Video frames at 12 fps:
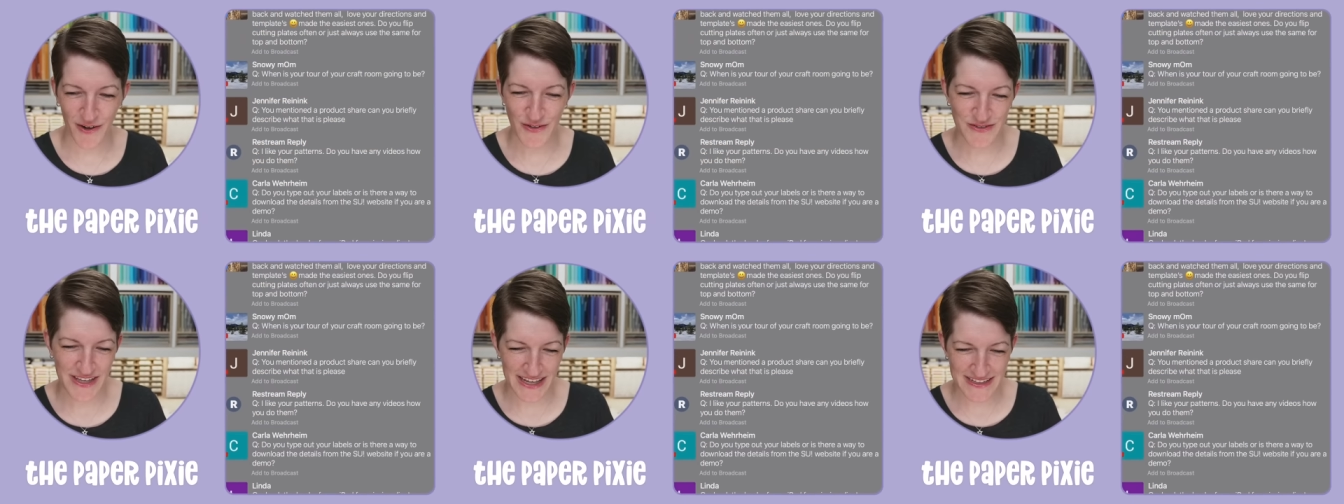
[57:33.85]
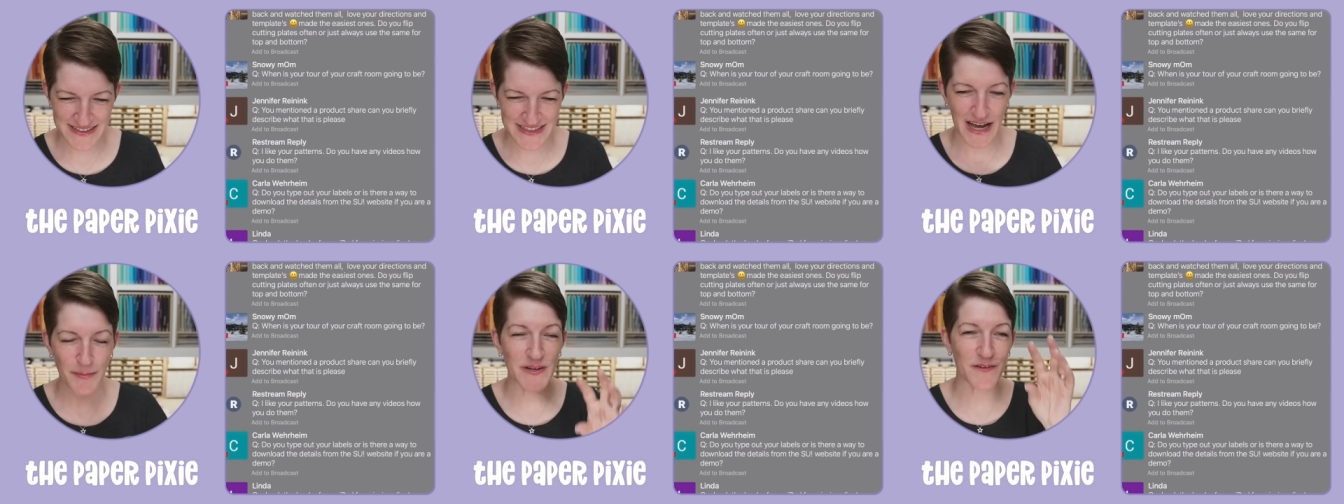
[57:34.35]
Oh, you can't
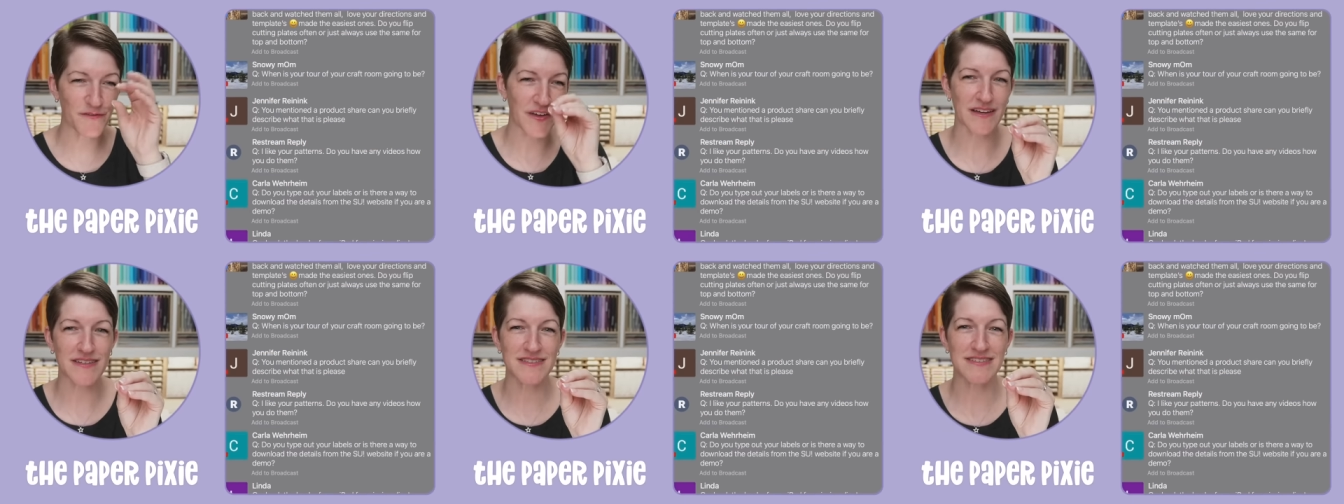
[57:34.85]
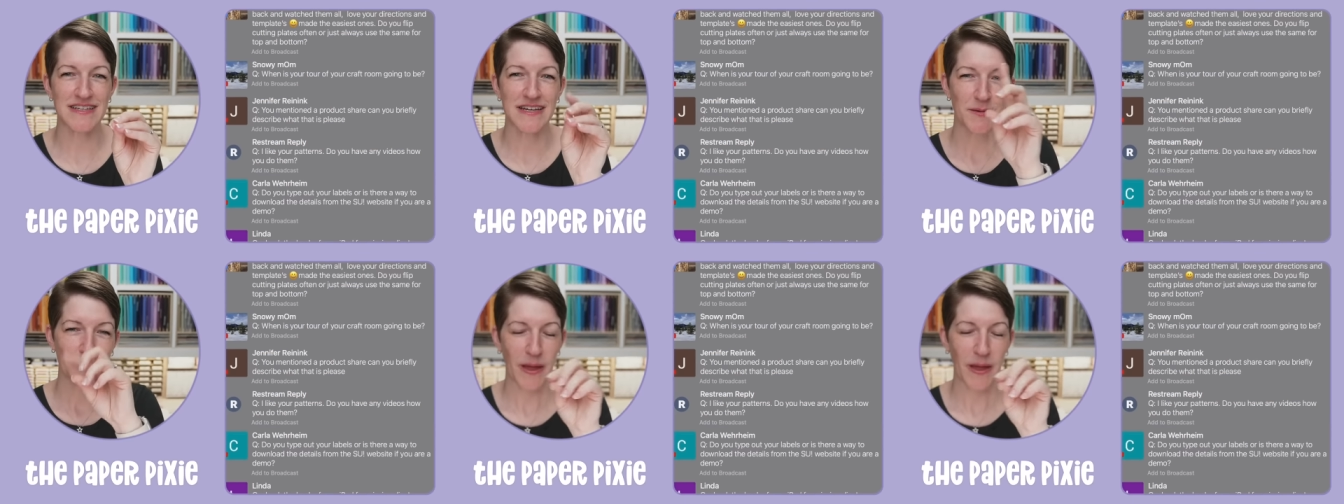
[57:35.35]
see. I'm going to fix.